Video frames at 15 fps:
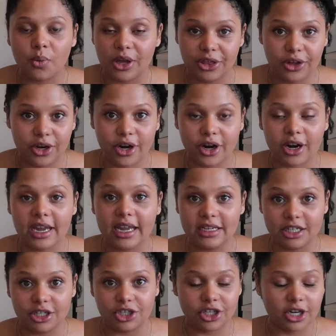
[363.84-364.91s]
with your
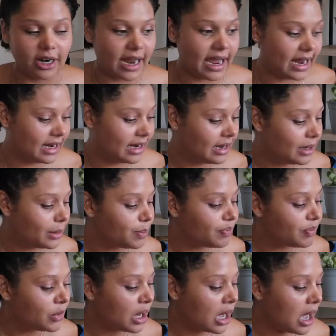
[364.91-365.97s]
conditioner in.
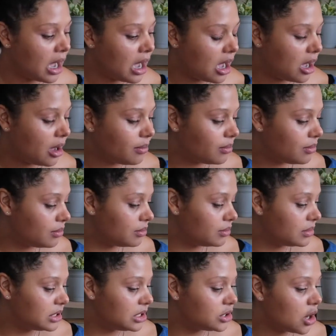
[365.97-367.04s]

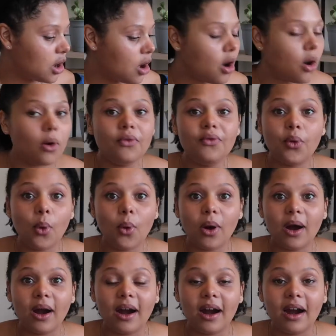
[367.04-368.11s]
So
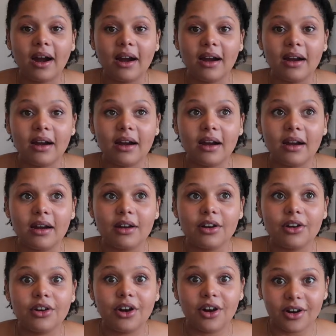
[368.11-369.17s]
for
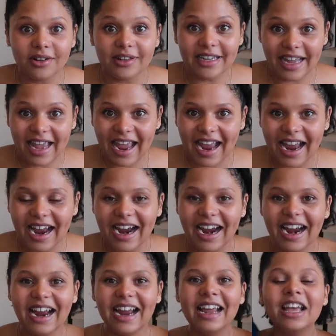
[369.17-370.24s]
curly hair,
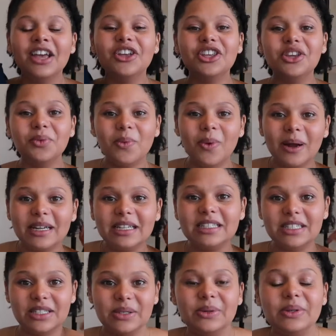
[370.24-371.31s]
you want
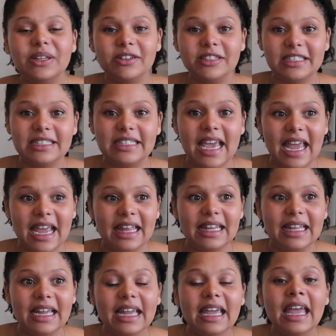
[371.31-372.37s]
to do your
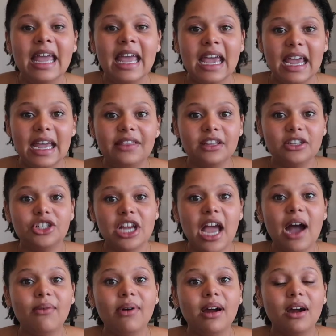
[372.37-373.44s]
detangling in the
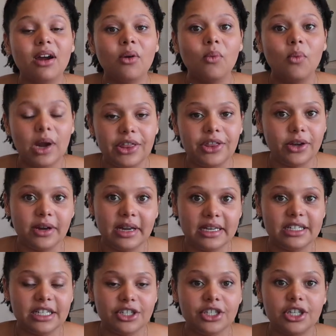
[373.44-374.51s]
shower with your
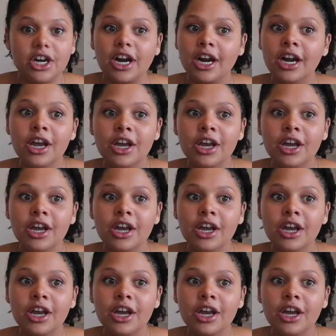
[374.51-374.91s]
conditioner.